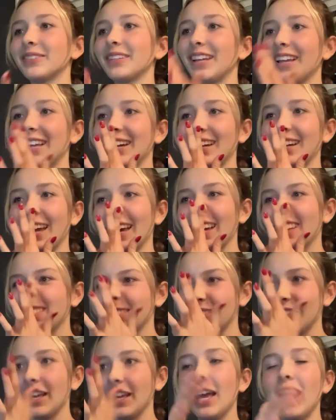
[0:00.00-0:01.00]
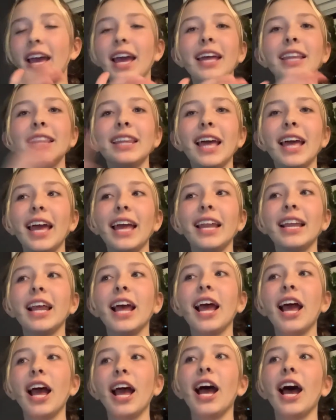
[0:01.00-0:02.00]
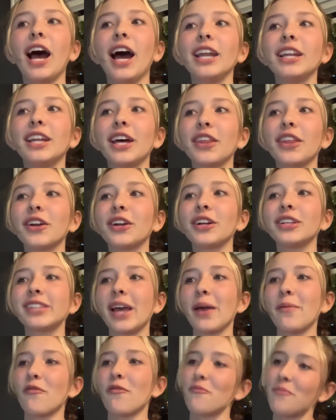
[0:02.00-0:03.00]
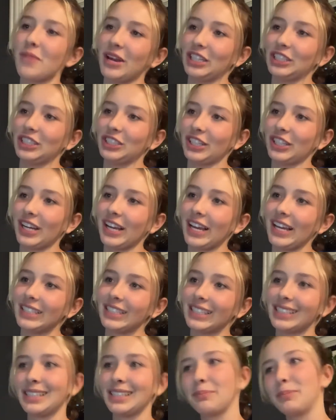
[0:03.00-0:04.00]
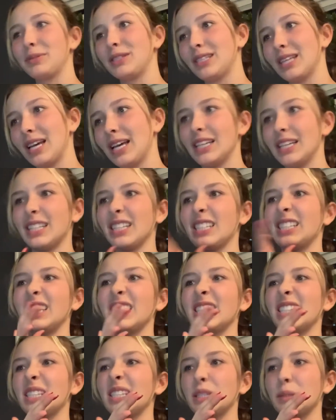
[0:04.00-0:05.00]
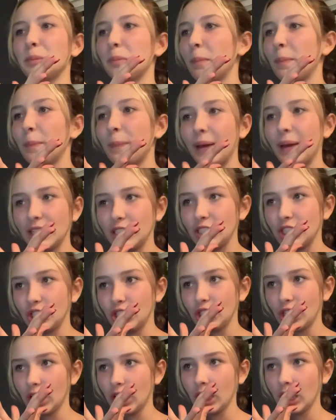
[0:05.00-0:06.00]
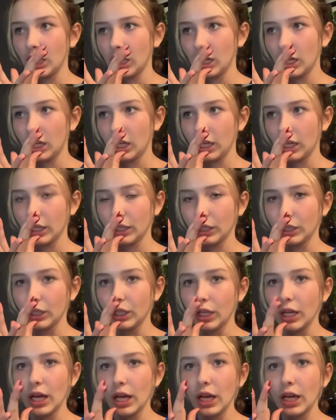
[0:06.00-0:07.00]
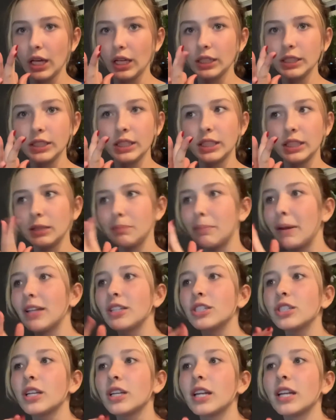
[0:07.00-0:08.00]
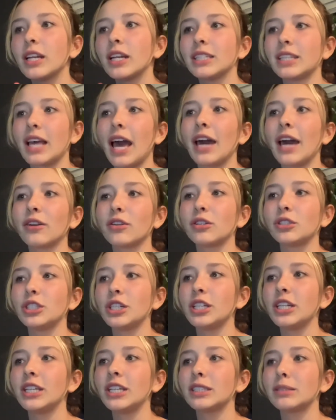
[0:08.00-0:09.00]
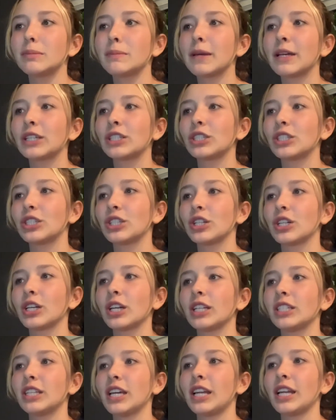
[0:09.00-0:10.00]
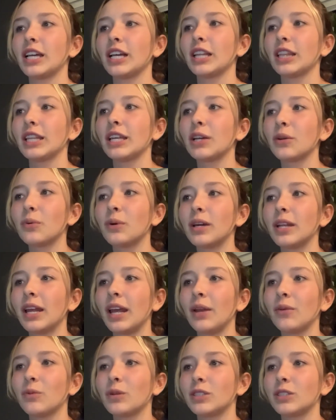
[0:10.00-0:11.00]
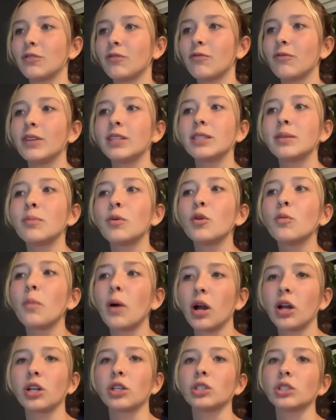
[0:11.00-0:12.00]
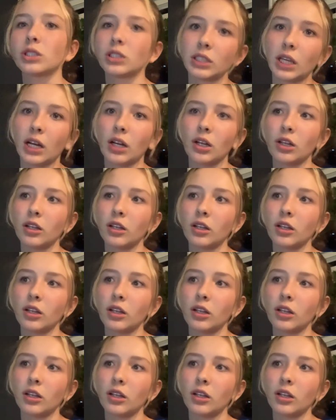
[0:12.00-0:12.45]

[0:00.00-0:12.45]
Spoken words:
okay. And then another type of mixture is a suspension. Suspension is a heterogeneous mixture containing a liquid in which visible particles settle.